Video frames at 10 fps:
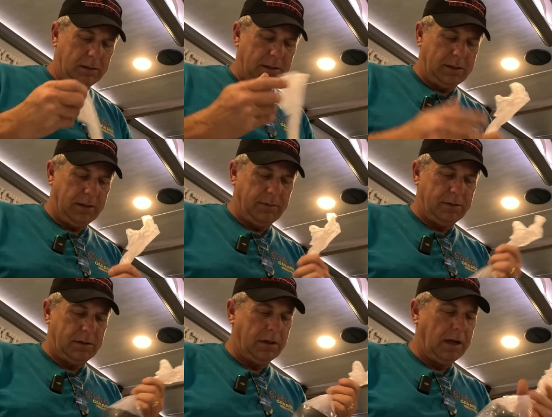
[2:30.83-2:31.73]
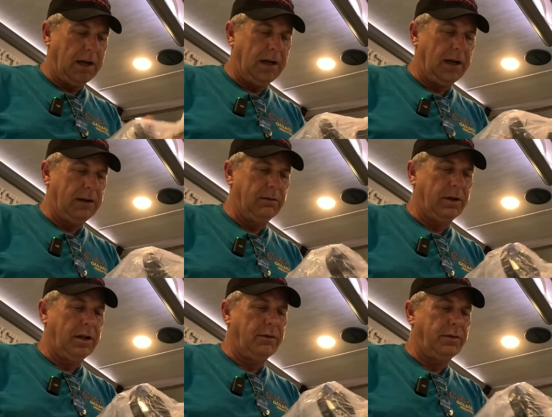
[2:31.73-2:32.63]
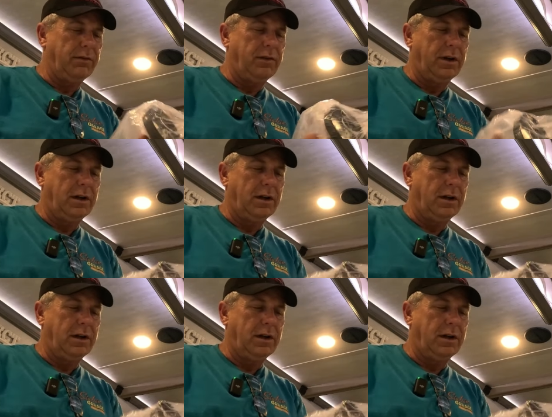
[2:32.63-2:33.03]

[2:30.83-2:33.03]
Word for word: This stuff is not run off of